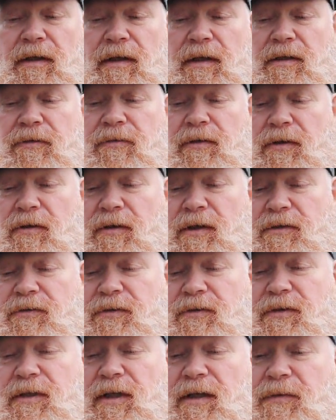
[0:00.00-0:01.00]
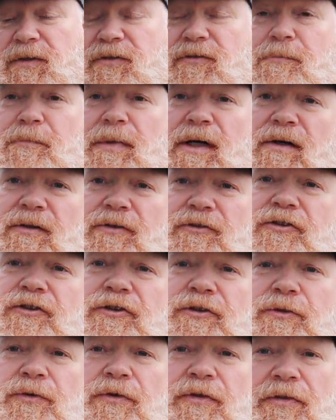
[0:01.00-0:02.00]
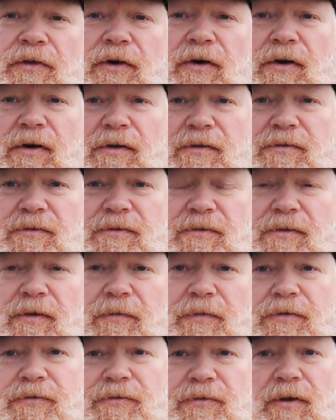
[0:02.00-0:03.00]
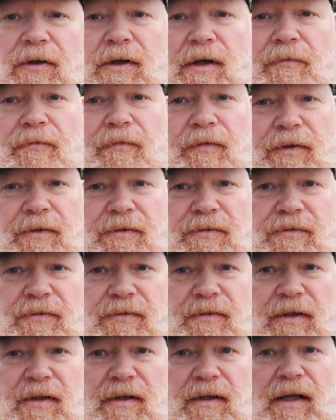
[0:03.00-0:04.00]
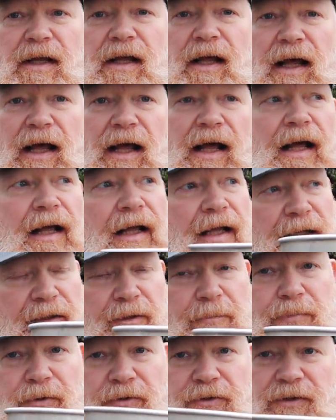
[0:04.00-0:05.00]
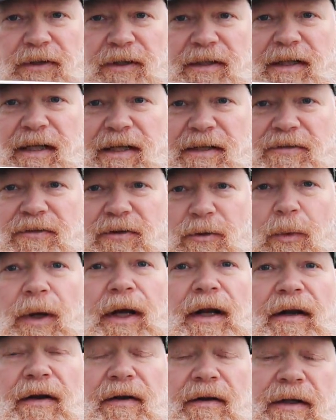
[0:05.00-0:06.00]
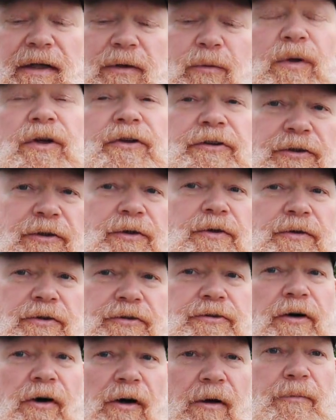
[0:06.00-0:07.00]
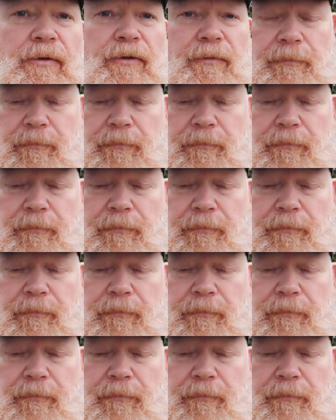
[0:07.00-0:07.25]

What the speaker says: as long as it covers about 2/3 of the circumference and you put it against the wind, it will do the job.